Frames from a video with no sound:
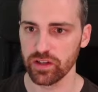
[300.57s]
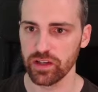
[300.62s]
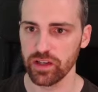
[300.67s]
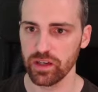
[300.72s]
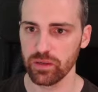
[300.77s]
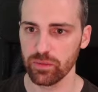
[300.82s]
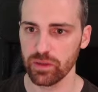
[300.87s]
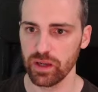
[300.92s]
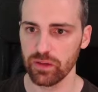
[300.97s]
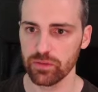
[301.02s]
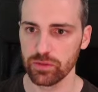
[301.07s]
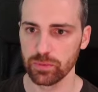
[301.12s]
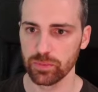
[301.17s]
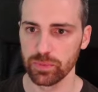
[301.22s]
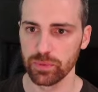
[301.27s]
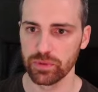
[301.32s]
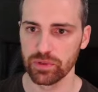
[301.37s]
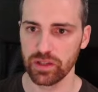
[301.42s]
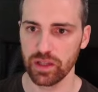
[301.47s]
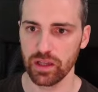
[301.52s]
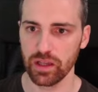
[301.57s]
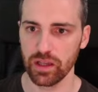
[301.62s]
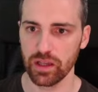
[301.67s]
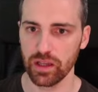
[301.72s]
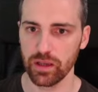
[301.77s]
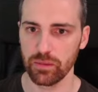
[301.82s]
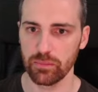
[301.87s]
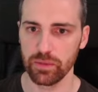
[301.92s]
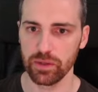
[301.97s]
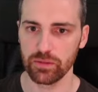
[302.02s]
here we have to put
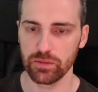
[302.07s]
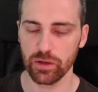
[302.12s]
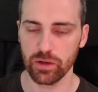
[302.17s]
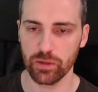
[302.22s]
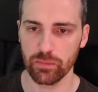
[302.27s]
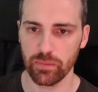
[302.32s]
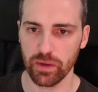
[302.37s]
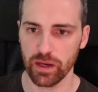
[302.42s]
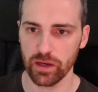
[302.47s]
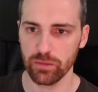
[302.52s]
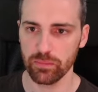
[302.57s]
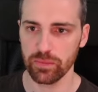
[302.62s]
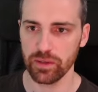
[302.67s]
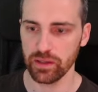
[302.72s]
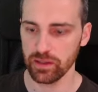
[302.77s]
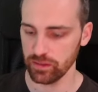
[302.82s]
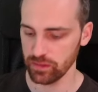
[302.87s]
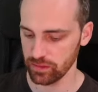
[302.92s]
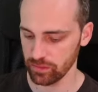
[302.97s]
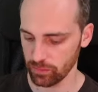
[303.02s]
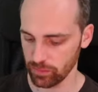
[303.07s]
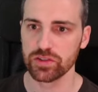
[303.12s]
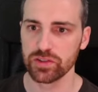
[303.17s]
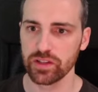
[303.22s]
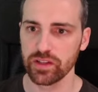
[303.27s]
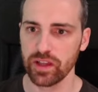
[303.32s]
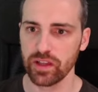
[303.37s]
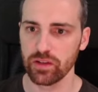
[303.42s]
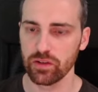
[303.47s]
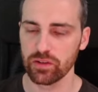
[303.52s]
the virtual environment,
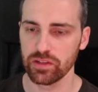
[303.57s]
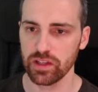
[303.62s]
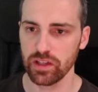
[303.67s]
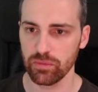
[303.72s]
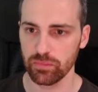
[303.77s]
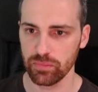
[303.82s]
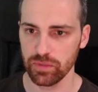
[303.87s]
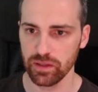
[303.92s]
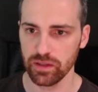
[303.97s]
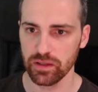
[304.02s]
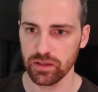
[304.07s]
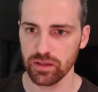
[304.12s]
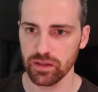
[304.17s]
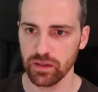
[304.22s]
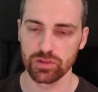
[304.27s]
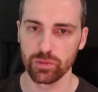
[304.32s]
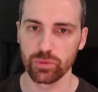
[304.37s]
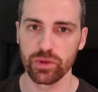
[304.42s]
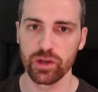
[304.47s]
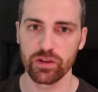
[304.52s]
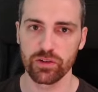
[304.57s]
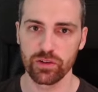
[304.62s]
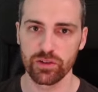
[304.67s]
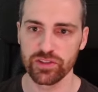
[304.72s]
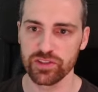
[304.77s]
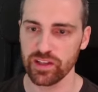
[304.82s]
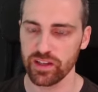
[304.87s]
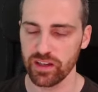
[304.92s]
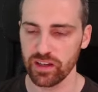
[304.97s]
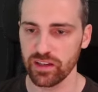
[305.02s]
also the .env, so we are not
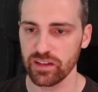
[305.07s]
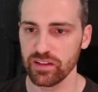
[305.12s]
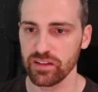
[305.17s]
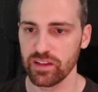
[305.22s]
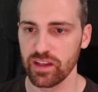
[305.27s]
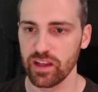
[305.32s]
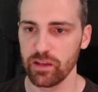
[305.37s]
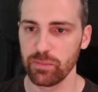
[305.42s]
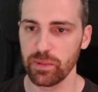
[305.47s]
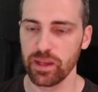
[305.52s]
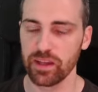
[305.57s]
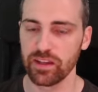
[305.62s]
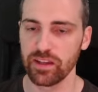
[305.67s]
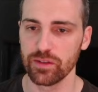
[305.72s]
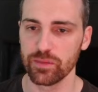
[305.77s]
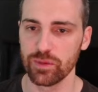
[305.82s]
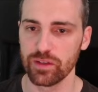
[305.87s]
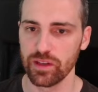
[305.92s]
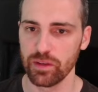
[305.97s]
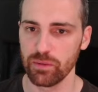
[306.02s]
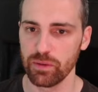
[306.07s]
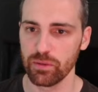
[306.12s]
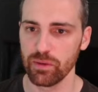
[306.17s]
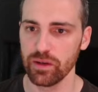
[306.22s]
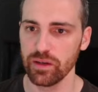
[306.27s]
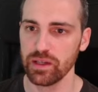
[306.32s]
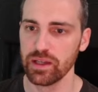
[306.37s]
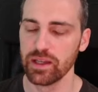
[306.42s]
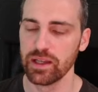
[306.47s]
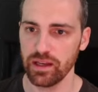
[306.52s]
sharing the API keys with
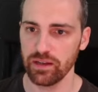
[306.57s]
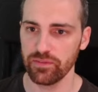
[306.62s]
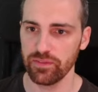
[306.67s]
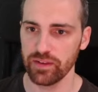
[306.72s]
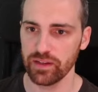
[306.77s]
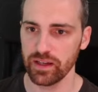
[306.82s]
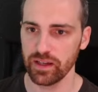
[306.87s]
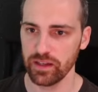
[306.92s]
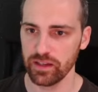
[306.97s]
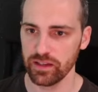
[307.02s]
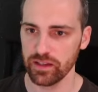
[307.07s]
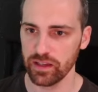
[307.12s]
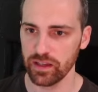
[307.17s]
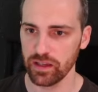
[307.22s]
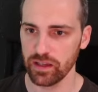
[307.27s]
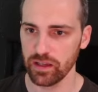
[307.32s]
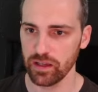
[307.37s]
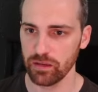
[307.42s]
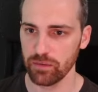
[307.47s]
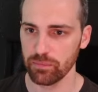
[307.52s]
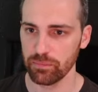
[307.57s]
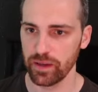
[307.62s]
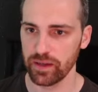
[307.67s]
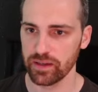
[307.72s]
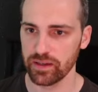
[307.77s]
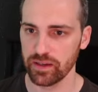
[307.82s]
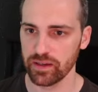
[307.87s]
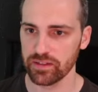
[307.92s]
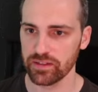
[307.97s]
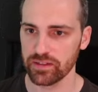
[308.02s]
everyone. And finally the
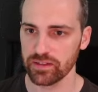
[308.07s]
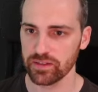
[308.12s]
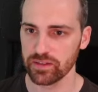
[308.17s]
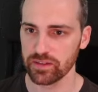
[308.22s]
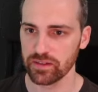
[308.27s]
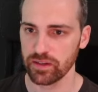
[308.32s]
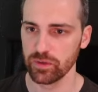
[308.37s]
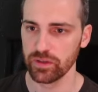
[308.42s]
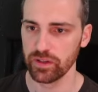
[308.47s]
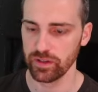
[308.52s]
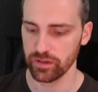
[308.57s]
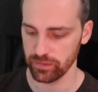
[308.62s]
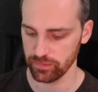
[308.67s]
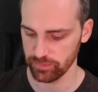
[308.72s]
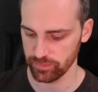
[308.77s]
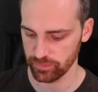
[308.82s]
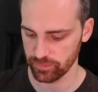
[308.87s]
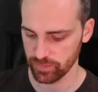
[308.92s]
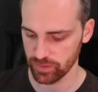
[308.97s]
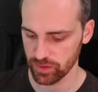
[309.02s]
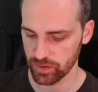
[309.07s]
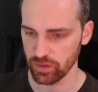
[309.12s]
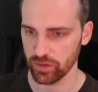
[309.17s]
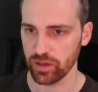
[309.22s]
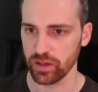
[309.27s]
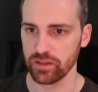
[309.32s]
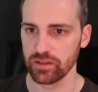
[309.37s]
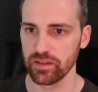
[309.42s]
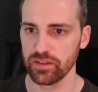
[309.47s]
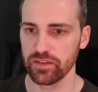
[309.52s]
PyCache folder.
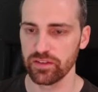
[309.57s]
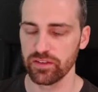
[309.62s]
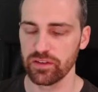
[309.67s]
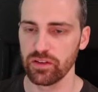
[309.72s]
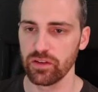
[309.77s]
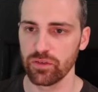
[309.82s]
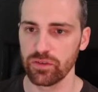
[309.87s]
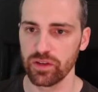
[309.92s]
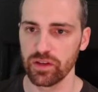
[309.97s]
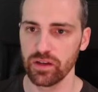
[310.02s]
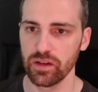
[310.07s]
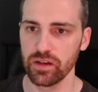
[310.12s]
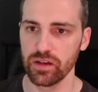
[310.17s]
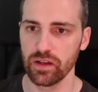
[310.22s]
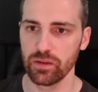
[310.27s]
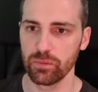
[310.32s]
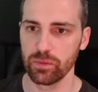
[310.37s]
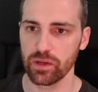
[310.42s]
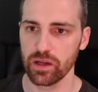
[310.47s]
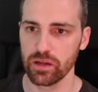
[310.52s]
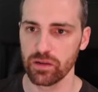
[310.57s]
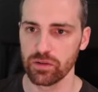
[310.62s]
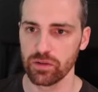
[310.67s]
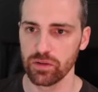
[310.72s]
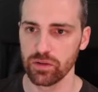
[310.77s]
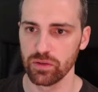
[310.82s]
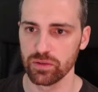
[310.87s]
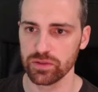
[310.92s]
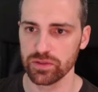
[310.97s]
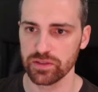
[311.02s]
Okay, these three of here, and we can
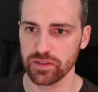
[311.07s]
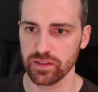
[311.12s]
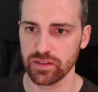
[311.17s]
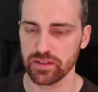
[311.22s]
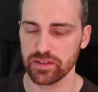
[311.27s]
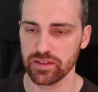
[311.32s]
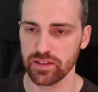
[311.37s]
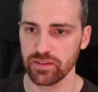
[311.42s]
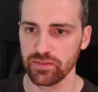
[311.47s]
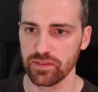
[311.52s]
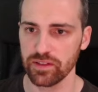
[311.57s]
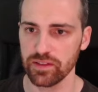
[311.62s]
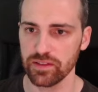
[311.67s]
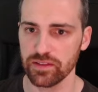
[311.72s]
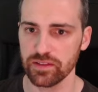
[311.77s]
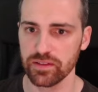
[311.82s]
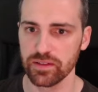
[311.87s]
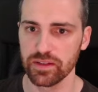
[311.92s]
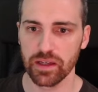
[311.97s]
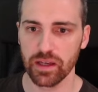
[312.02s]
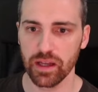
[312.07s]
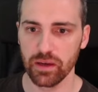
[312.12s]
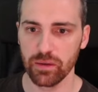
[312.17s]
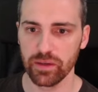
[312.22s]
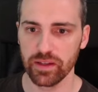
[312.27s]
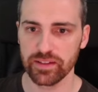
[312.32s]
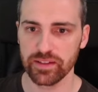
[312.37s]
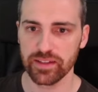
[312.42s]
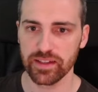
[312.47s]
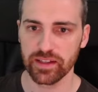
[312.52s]
close and save this. Now
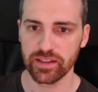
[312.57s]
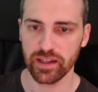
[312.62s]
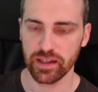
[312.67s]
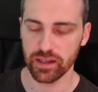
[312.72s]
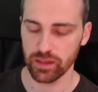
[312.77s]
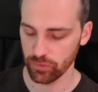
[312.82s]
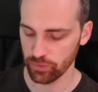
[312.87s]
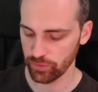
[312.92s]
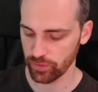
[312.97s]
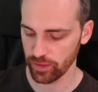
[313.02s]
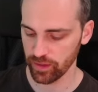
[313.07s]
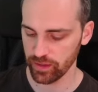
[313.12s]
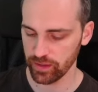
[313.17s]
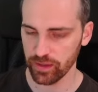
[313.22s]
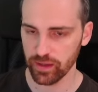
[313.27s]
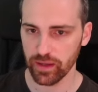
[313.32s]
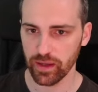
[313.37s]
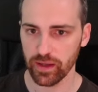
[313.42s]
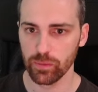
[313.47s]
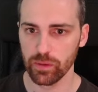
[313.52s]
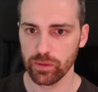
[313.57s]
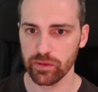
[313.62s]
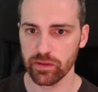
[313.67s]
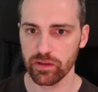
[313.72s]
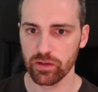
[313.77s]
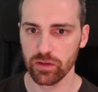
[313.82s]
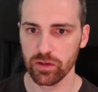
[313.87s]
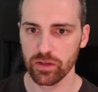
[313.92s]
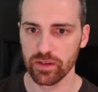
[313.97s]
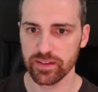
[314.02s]
let's create a new file. It will be
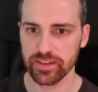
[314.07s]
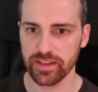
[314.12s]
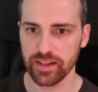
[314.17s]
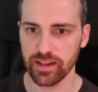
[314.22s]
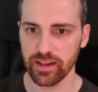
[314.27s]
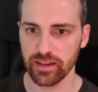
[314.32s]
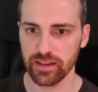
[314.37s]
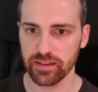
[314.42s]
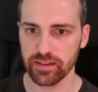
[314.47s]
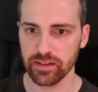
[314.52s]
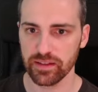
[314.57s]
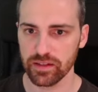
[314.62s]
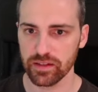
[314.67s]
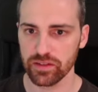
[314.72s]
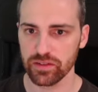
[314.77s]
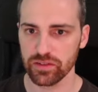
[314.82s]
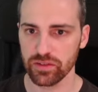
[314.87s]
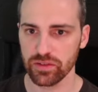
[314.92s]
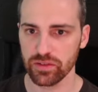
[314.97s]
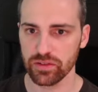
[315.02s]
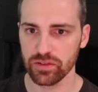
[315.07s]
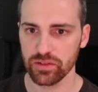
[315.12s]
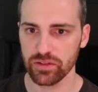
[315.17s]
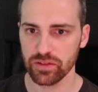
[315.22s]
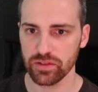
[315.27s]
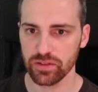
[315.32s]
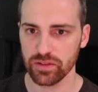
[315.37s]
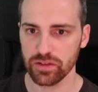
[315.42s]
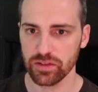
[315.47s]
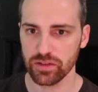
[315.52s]
called
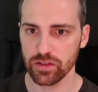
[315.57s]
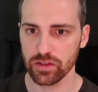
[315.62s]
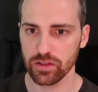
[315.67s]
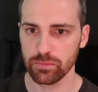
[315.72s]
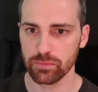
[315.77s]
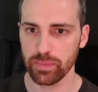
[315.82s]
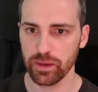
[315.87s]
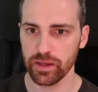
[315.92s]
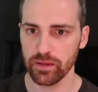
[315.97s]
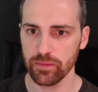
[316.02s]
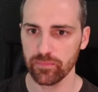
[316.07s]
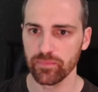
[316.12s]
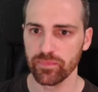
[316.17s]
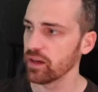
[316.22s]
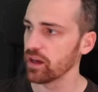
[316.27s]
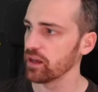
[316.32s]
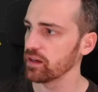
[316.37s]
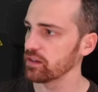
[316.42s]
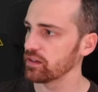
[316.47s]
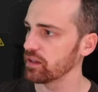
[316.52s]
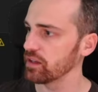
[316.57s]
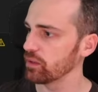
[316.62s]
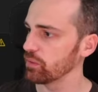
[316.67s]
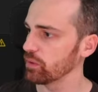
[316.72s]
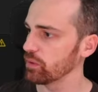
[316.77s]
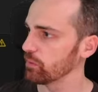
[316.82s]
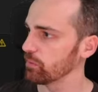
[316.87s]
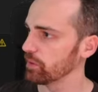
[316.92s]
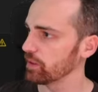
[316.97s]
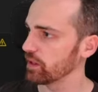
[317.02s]
selectregions.py. And here
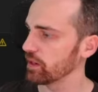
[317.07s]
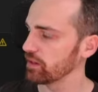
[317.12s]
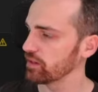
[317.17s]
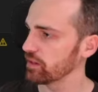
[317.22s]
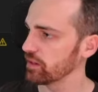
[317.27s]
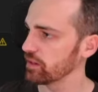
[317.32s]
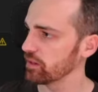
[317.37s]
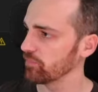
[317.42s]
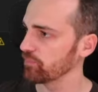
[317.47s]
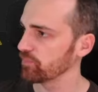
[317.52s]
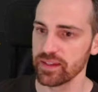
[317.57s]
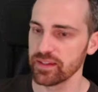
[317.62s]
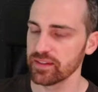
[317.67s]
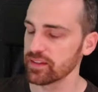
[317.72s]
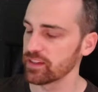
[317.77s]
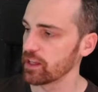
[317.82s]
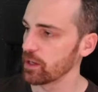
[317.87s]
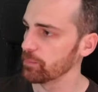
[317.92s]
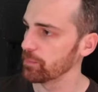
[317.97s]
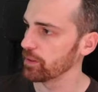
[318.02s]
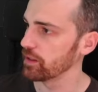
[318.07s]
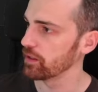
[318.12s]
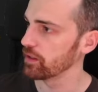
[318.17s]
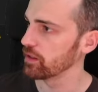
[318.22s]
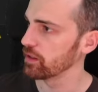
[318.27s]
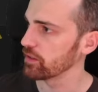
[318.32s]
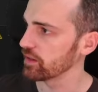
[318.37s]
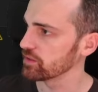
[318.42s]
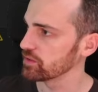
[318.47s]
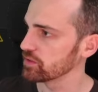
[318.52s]
we'll be creating these
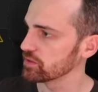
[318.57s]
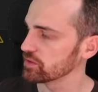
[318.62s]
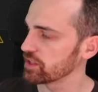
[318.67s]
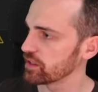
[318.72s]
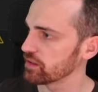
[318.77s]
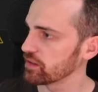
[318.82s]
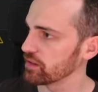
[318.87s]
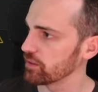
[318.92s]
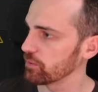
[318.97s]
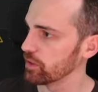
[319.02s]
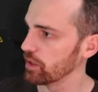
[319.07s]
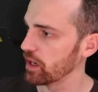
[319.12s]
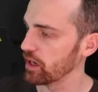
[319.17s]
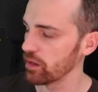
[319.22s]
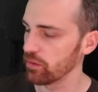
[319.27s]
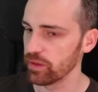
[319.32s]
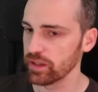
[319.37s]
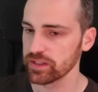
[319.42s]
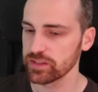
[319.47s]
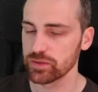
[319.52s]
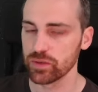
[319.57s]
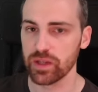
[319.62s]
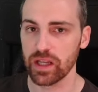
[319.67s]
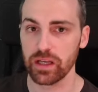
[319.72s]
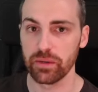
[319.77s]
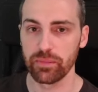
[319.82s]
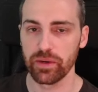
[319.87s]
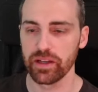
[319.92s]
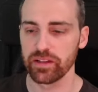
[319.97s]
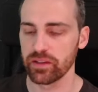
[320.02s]
helper functions that will allow us to
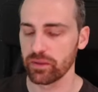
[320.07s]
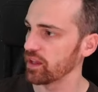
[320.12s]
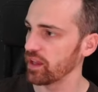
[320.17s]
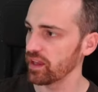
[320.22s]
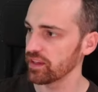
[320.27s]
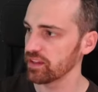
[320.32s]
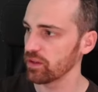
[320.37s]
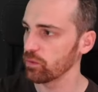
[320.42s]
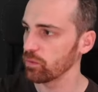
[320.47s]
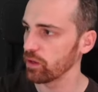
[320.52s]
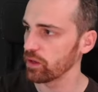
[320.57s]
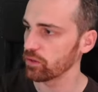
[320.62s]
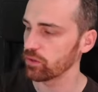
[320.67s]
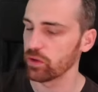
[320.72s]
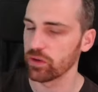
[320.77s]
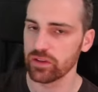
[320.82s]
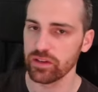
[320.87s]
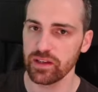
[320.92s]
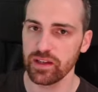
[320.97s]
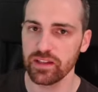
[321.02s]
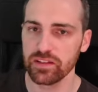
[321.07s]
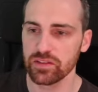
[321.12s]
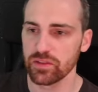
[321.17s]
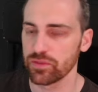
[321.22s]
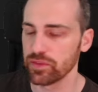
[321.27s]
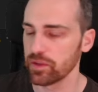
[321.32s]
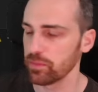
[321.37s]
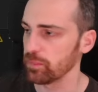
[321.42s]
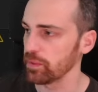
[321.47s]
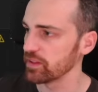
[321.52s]
calibrate the X and Y coordinates
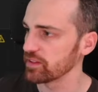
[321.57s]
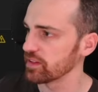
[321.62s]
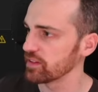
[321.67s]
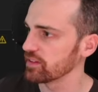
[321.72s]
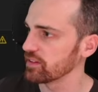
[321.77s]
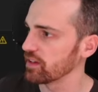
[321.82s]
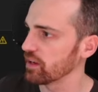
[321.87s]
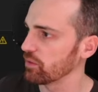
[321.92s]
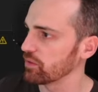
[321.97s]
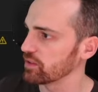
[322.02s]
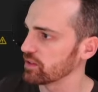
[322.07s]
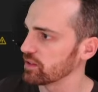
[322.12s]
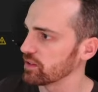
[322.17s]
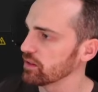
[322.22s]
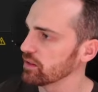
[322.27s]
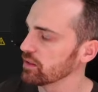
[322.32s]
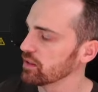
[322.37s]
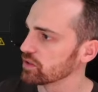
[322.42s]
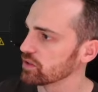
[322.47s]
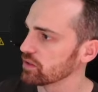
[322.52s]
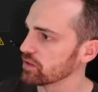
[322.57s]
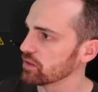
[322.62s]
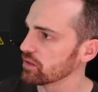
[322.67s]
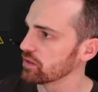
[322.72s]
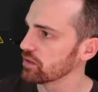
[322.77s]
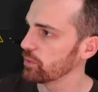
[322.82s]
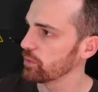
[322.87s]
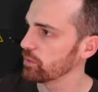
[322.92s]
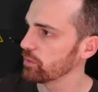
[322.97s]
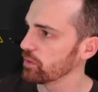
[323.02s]
of the pixels in our screen. So
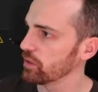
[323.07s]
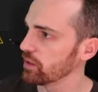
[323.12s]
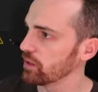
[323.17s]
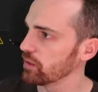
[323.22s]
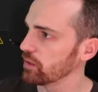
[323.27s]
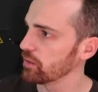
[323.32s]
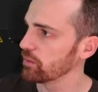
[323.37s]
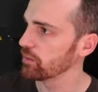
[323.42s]
we will